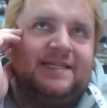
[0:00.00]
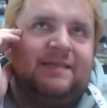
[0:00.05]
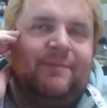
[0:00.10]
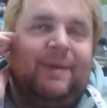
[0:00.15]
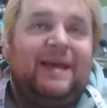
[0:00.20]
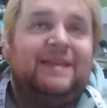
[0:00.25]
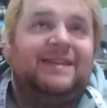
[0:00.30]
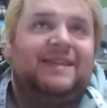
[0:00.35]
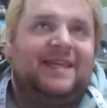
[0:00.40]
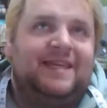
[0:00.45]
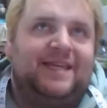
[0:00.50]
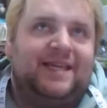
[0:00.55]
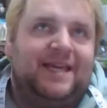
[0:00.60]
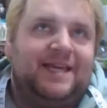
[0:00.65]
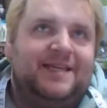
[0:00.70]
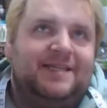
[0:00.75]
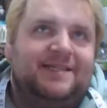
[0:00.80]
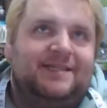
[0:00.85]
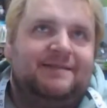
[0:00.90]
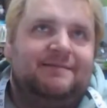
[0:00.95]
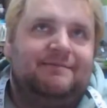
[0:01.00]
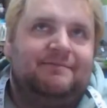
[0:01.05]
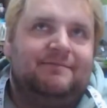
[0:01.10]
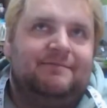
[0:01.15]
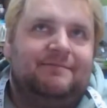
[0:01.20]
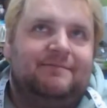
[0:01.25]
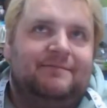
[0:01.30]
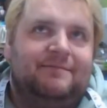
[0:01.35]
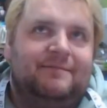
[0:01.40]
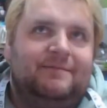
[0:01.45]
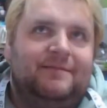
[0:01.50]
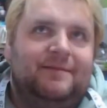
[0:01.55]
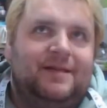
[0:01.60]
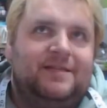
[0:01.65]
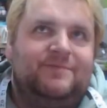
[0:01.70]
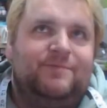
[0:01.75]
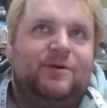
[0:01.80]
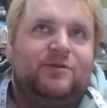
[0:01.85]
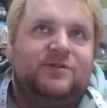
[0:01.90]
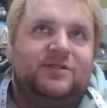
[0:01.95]
bad thing is,
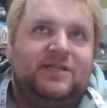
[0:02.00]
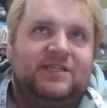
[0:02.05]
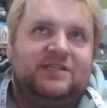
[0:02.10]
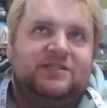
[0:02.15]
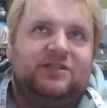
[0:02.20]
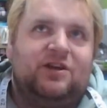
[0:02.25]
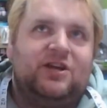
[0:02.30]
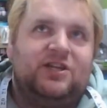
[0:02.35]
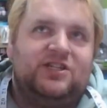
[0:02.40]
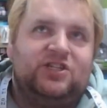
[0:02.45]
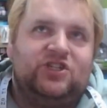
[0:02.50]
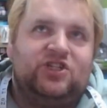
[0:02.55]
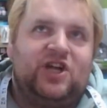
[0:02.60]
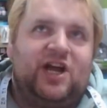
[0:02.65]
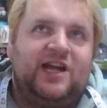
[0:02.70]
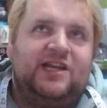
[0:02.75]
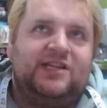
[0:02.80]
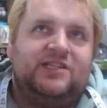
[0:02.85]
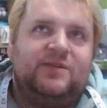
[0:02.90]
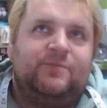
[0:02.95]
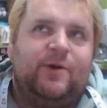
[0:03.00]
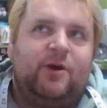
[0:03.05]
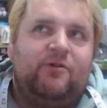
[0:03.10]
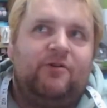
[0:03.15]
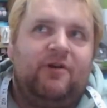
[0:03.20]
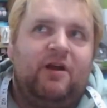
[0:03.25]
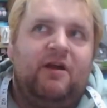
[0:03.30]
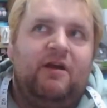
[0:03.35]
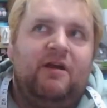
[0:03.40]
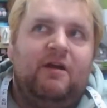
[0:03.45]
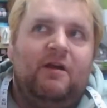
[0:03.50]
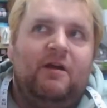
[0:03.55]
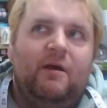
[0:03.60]
I suppose it's shite tomorrow,